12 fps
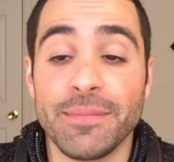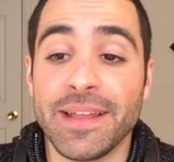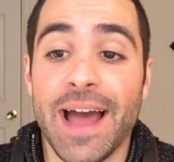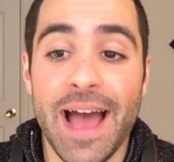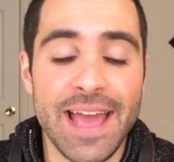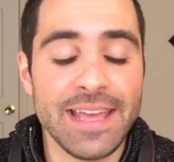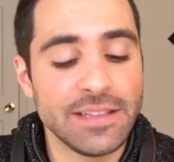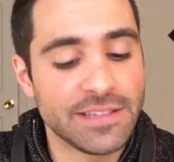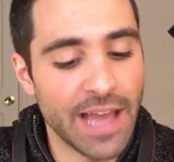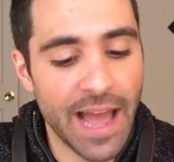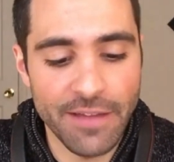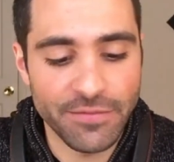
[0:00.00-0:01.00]

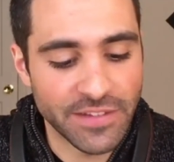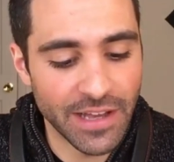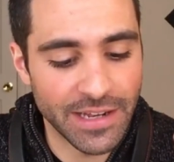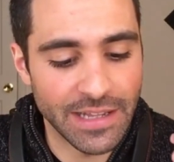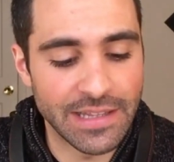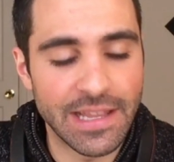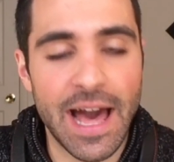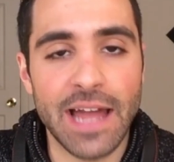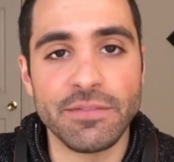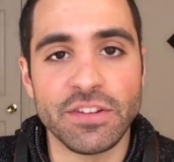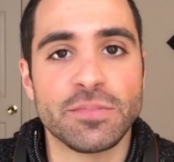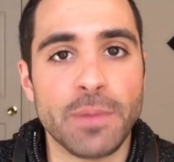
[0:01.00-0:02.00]
I've done a lot
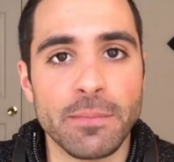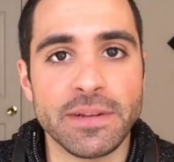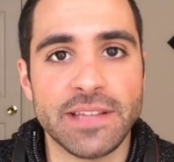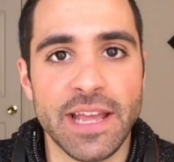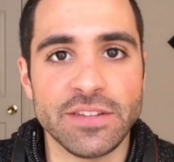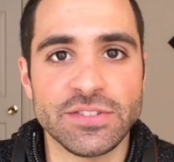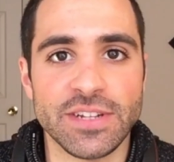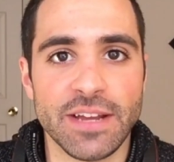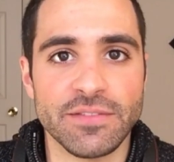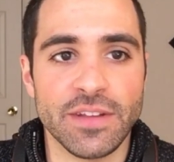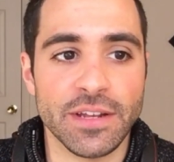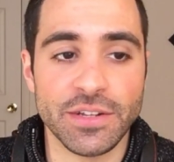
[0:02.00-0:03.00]
of experimentation experimentation.
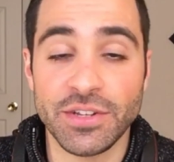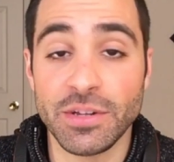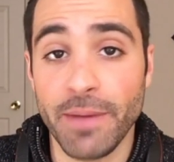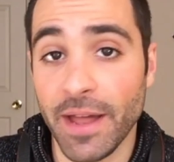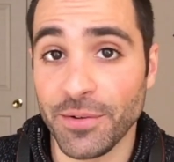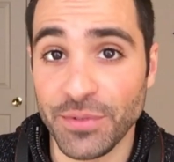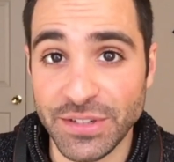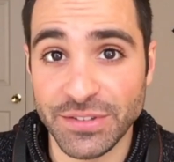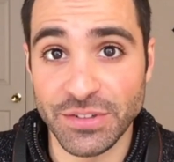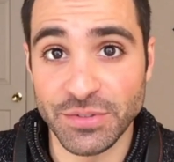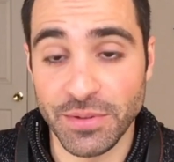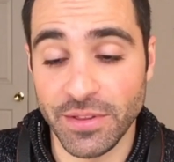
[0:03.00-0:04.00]
I've done a good amount of
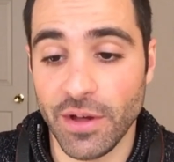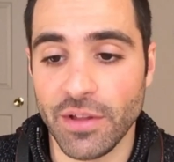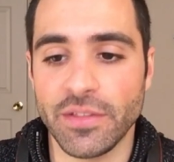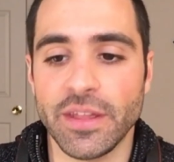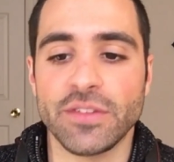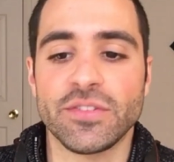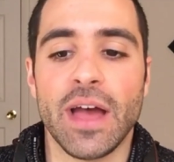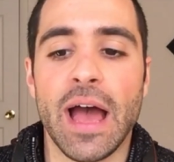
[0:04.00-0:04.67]
research with all this.